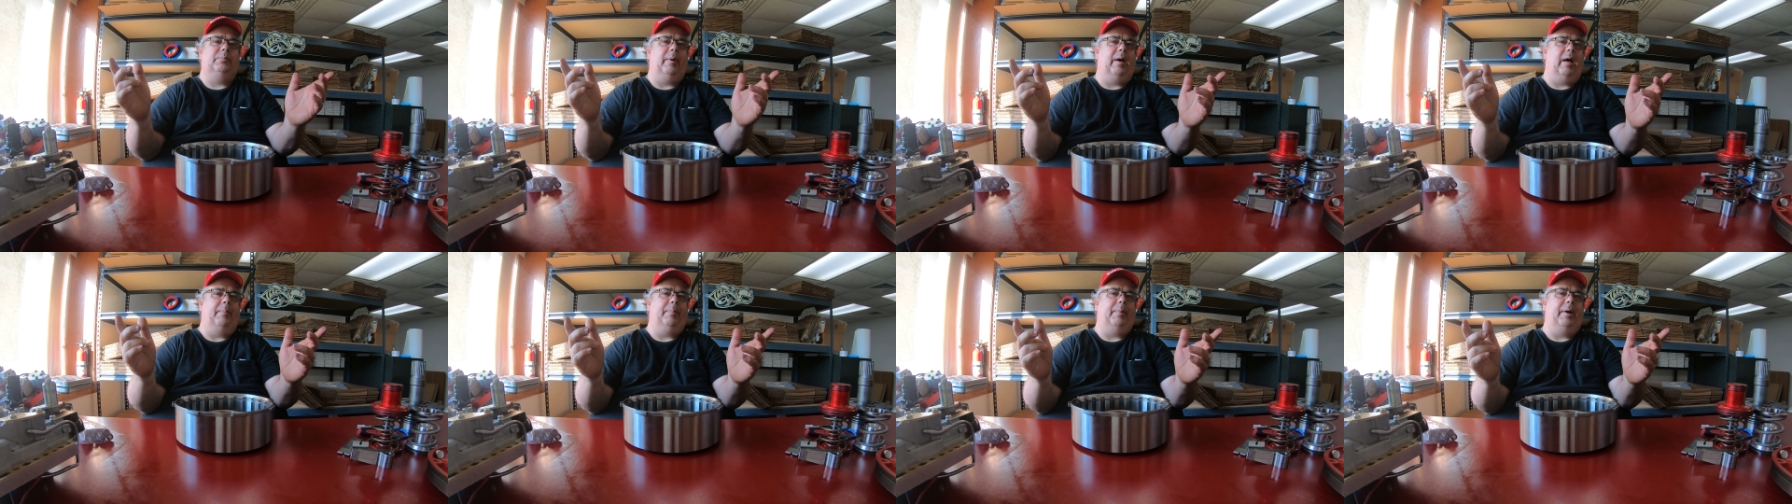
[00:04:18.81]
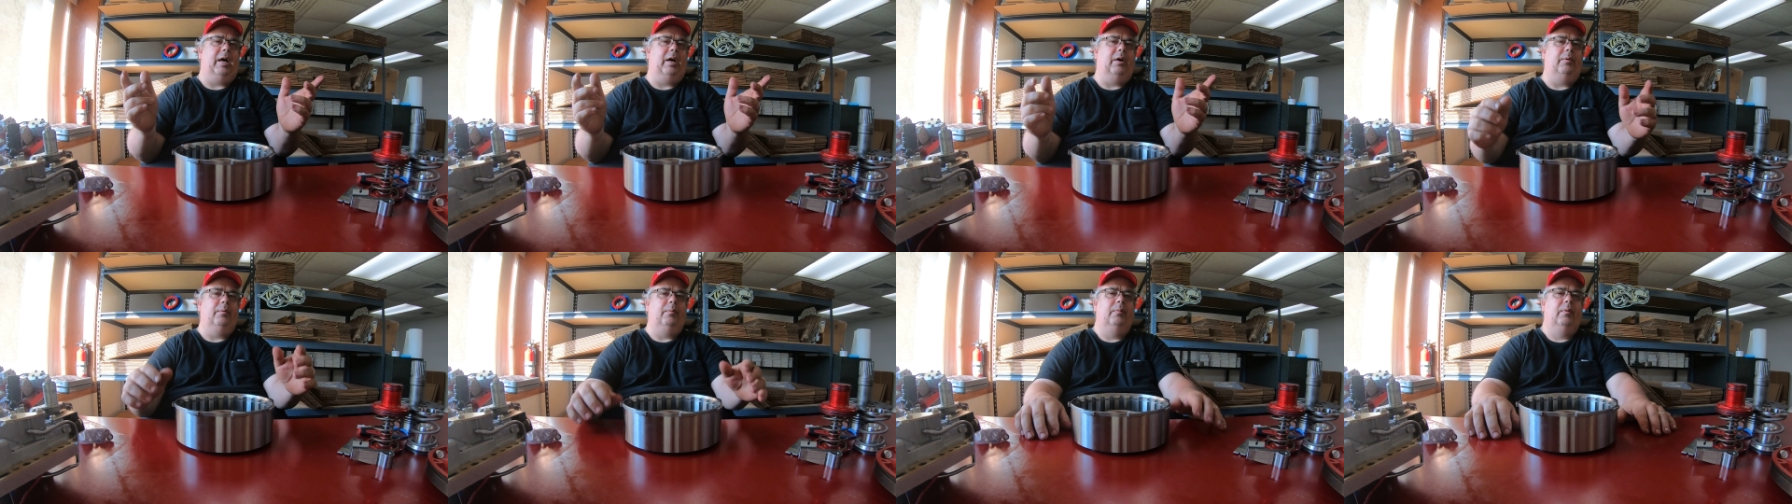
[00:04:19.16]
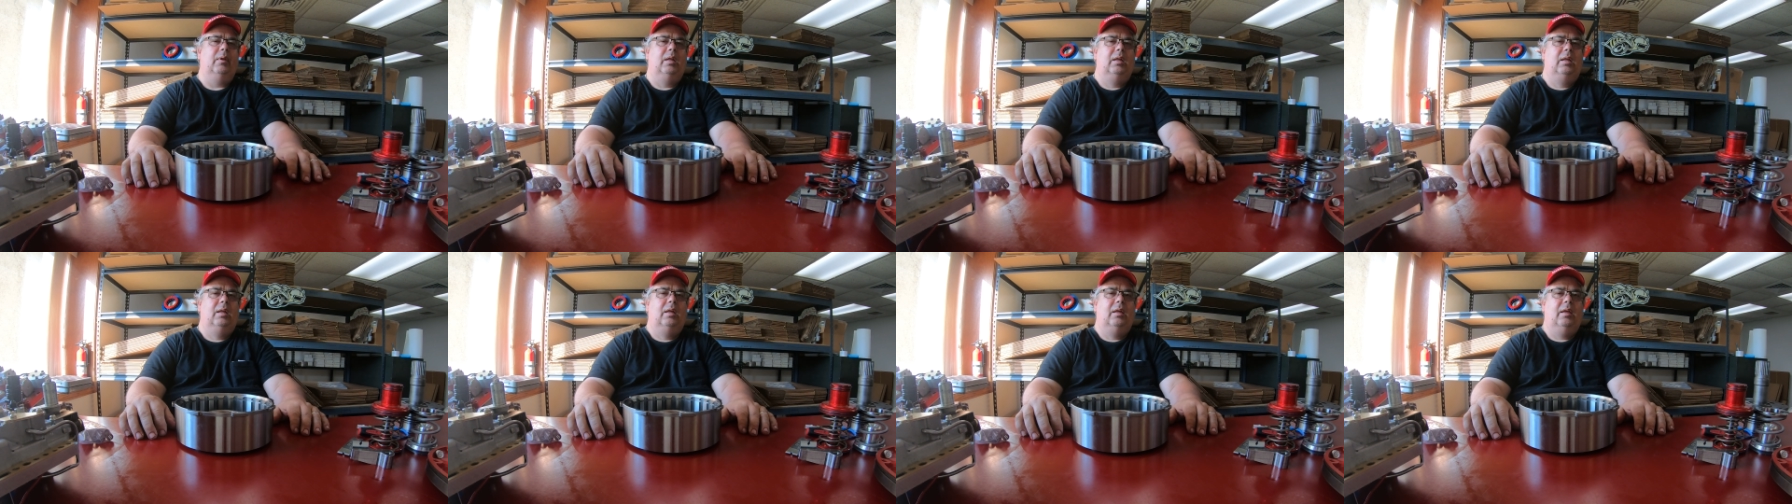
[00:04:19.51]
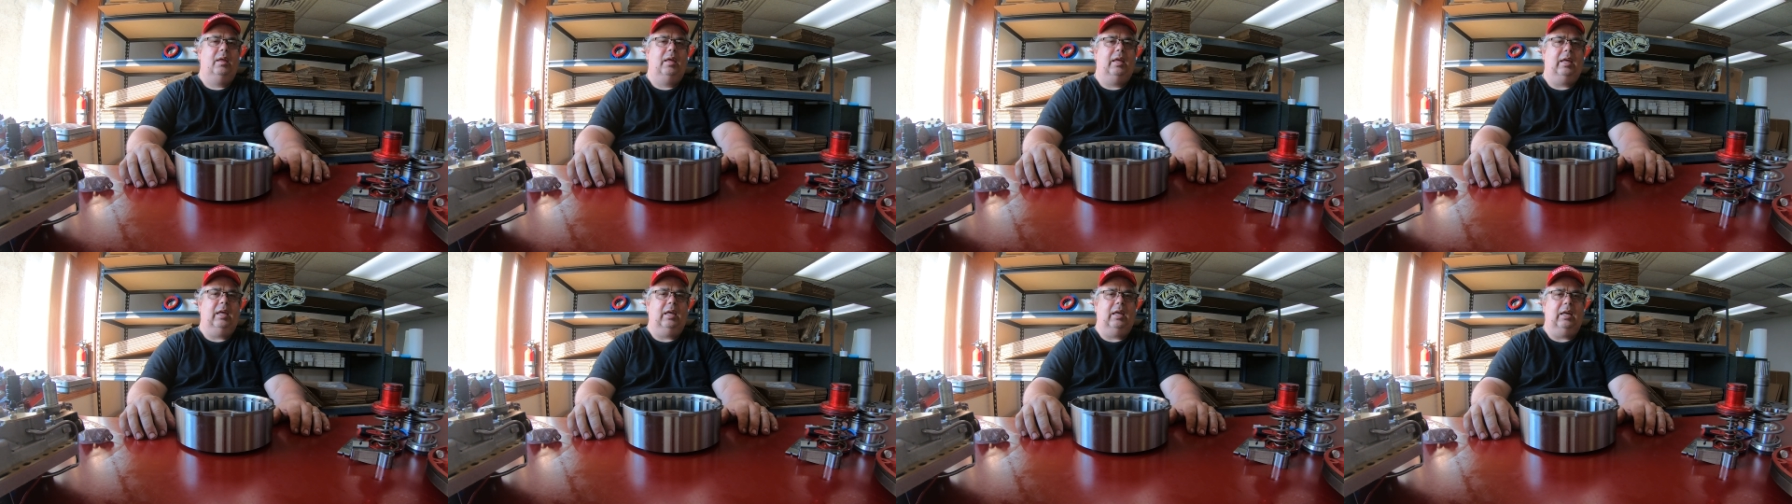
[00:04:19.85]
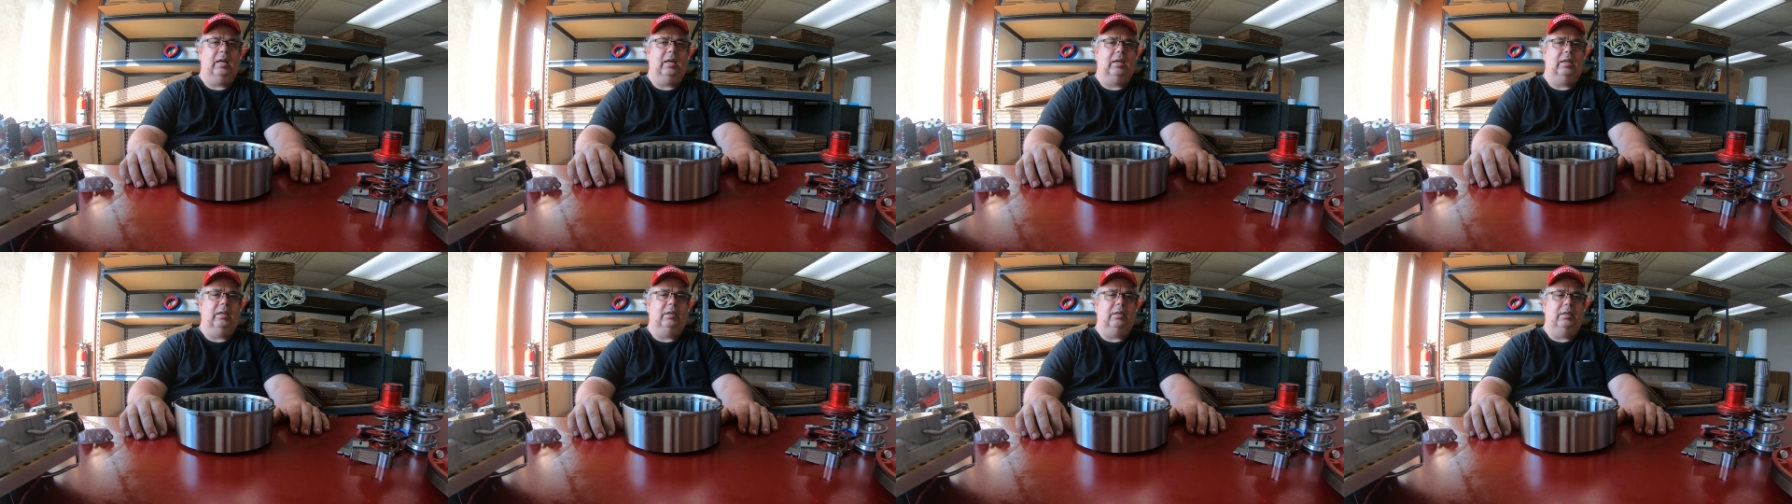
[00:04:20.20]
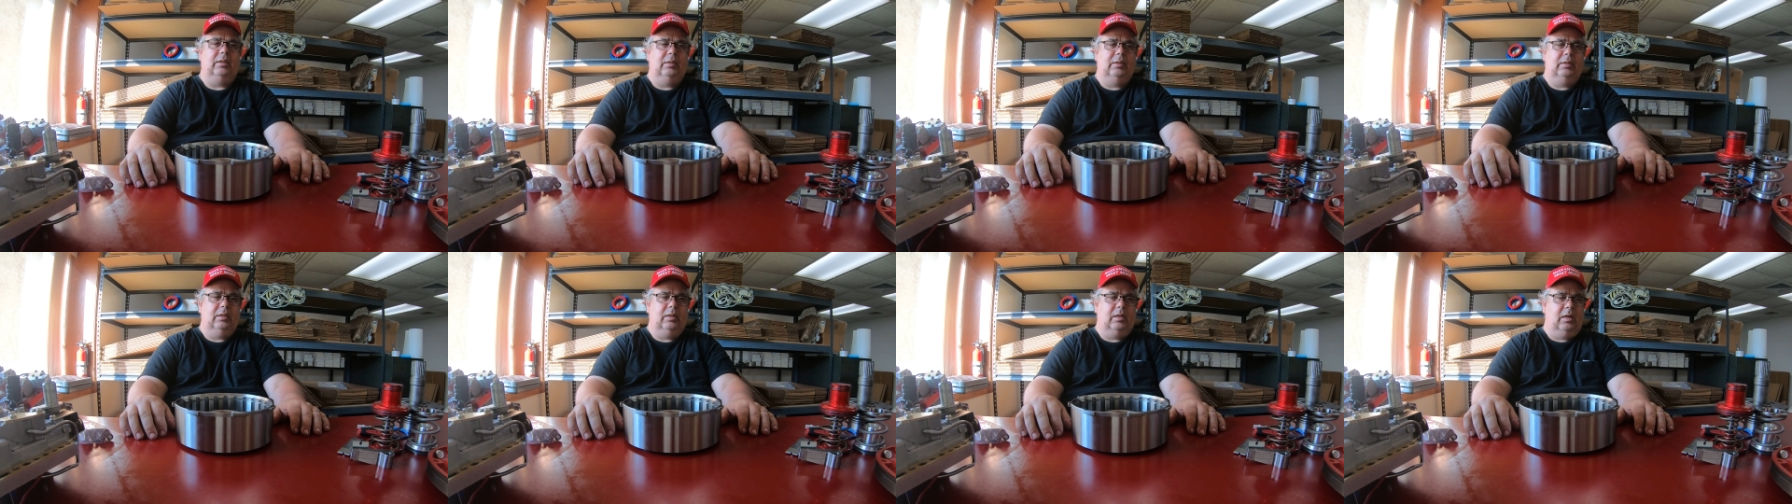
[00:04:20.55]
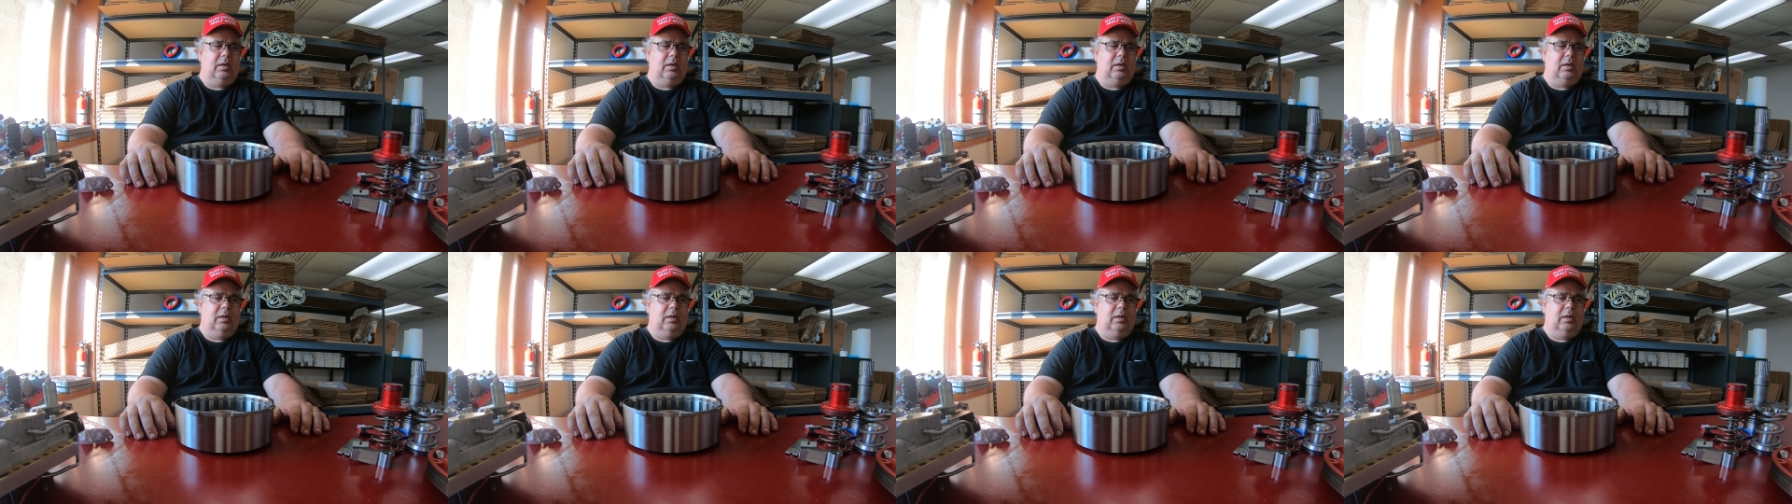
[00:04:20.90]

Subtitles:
pop out, and